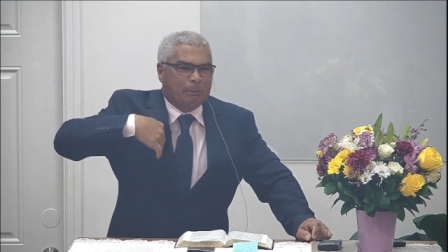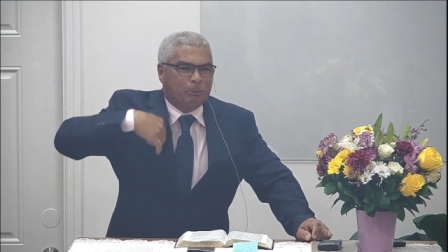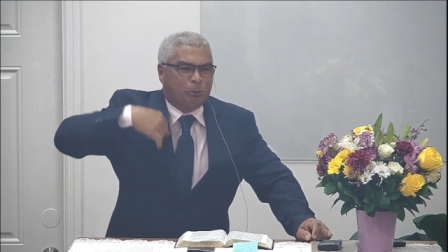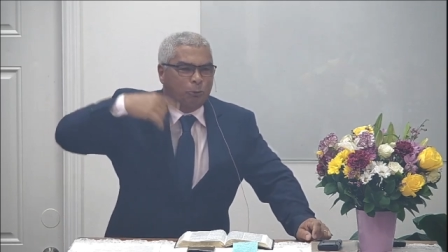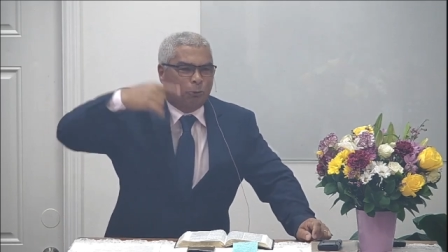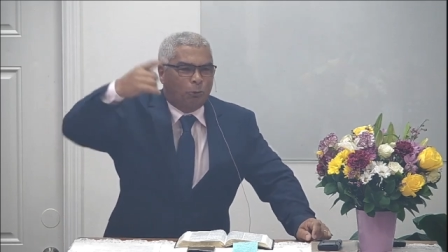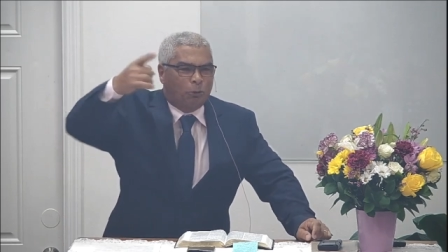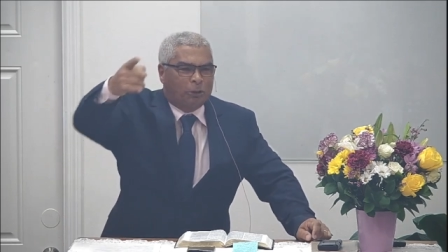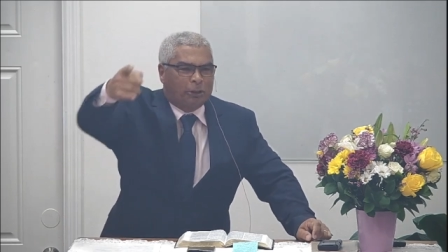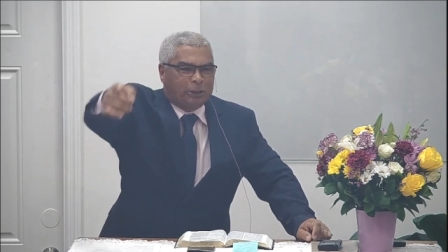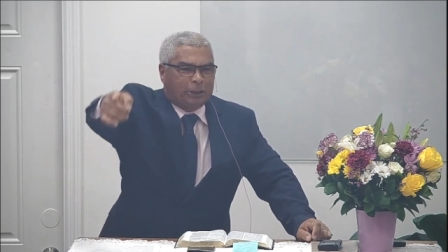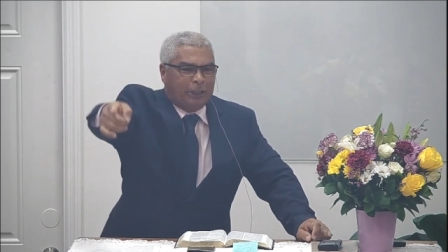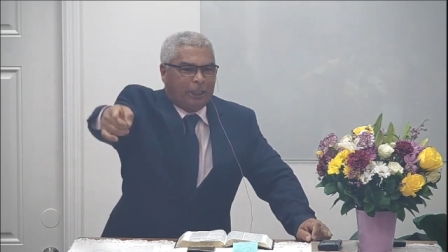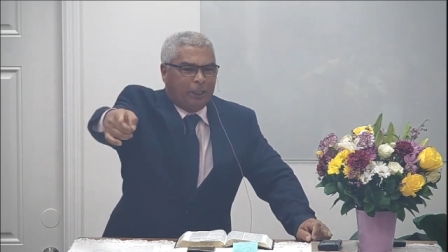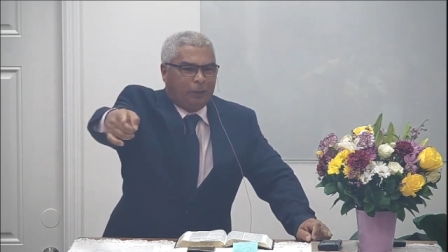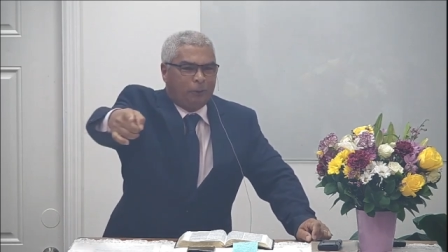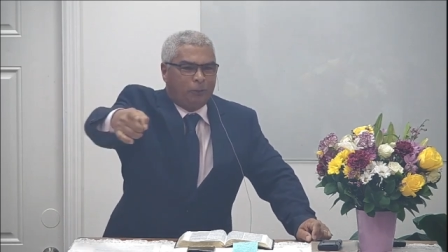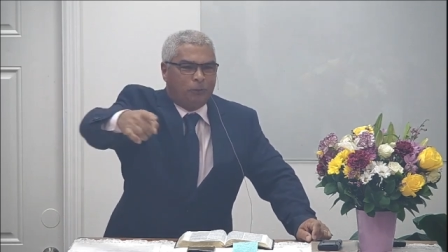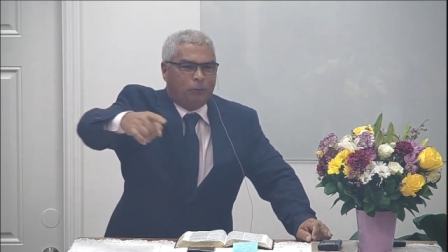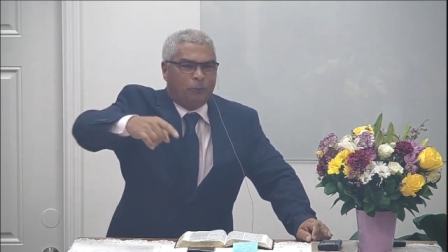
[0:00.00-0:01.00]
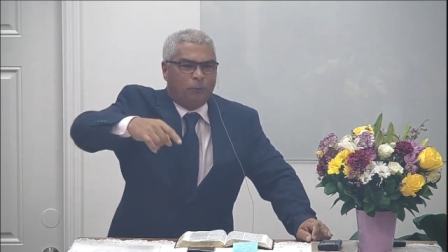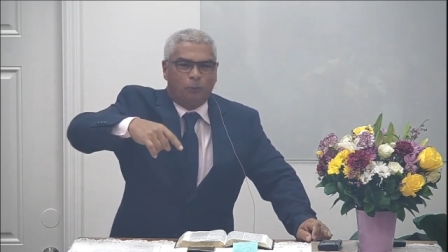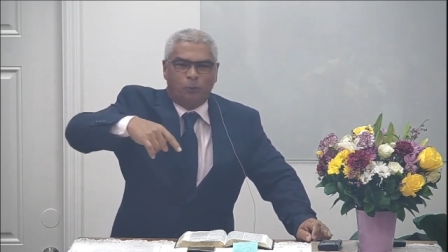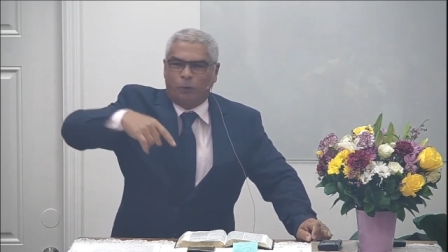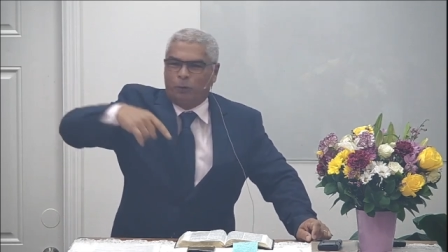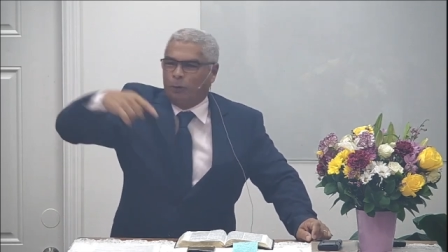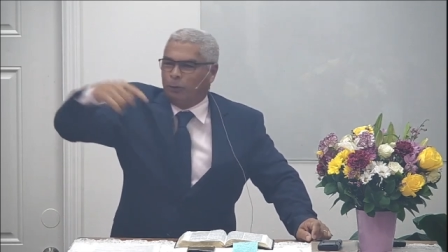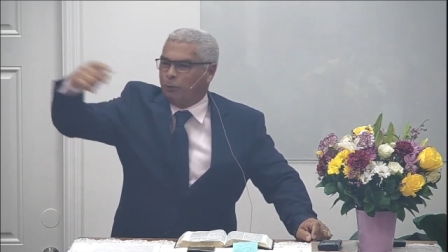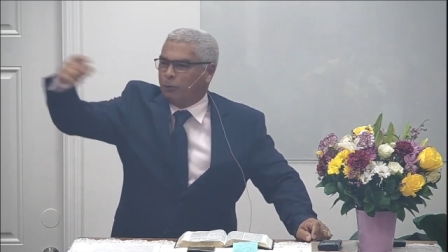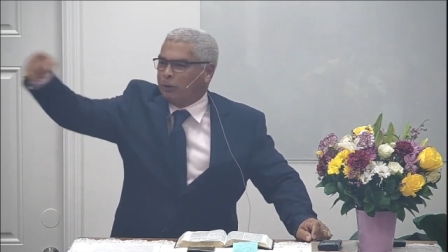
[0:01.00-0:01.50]
Sometimes we receive
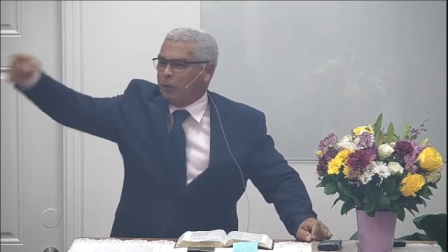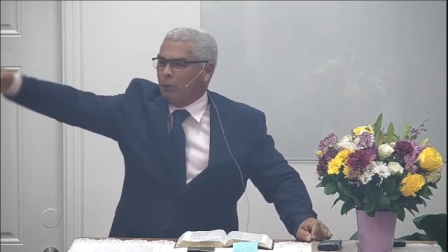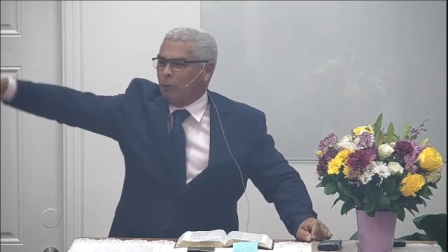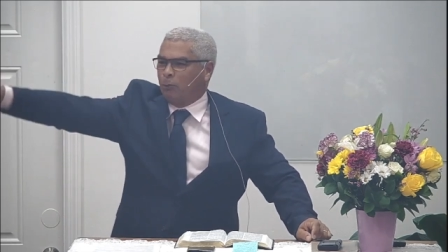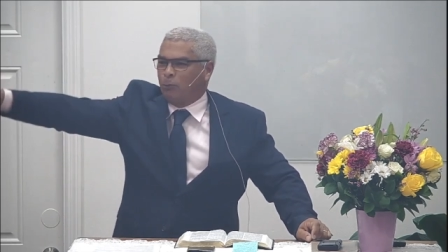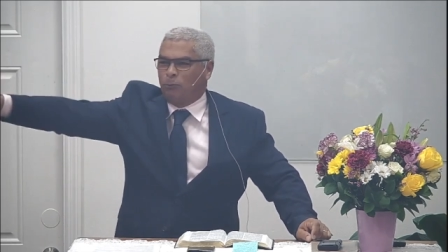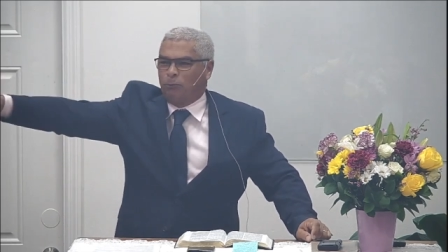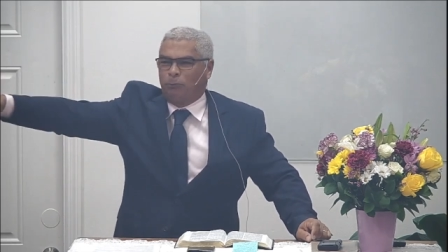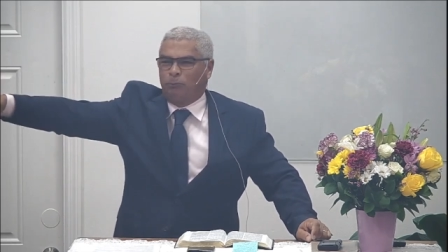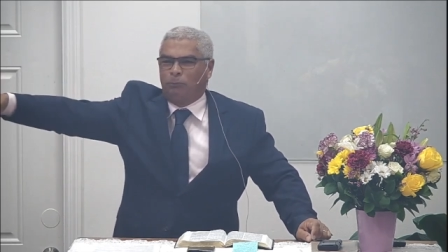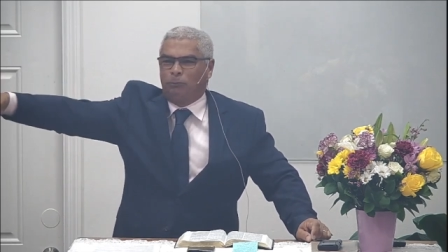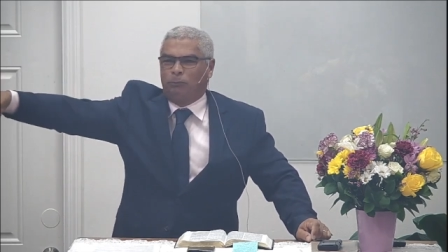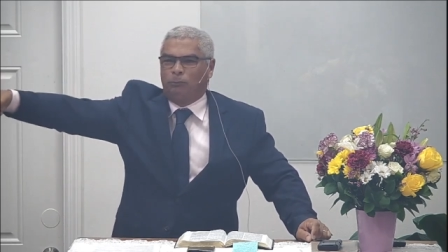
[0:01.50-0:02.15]
advices.